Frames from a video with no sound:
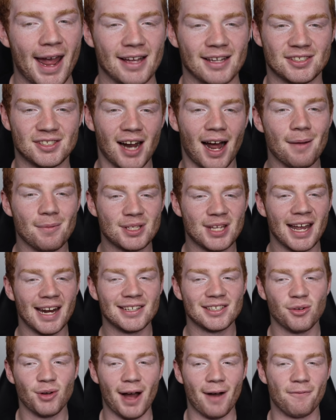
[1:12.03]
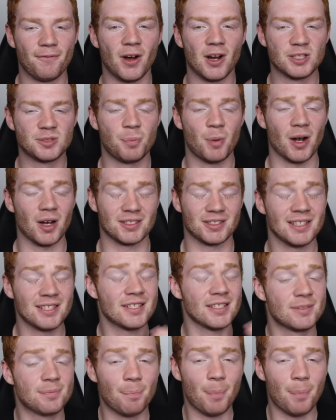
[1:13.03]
it's time to get into our first first box. This is